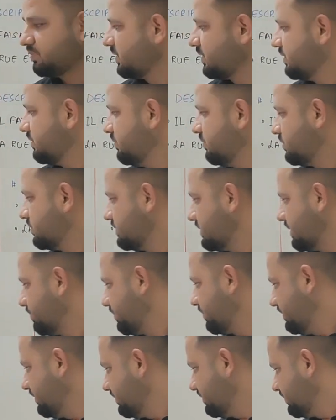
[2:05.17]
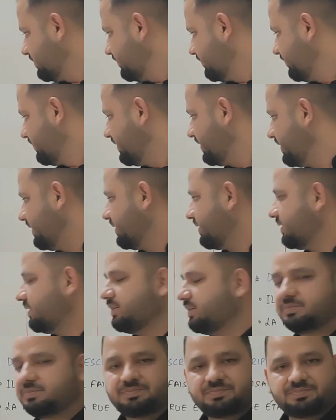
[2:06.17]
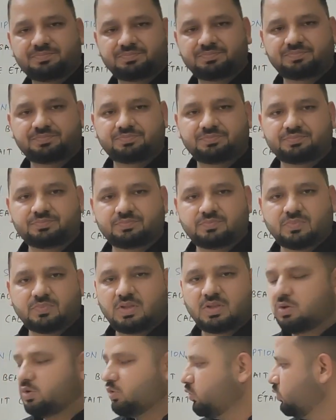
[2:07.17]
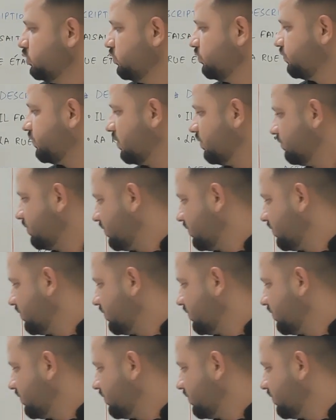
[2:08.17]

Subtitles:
For example, finir. Nous form of